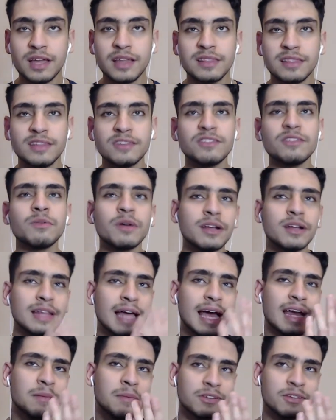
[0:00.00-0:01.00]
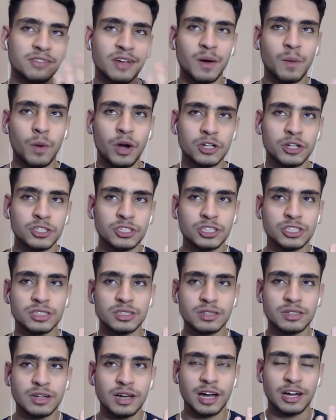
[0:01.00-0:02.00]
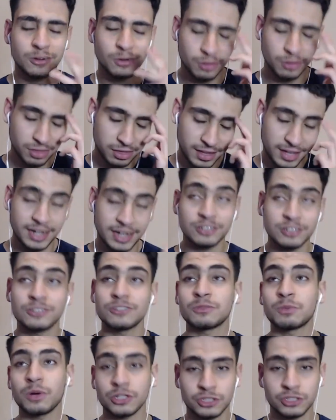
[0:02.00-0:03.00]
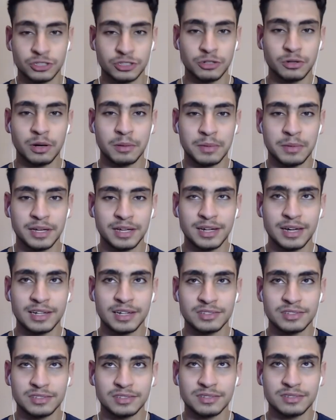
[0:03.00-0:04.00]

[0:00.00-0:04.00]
This is one of the animes I watched. I don't think I just watched, you know what I mean, guys?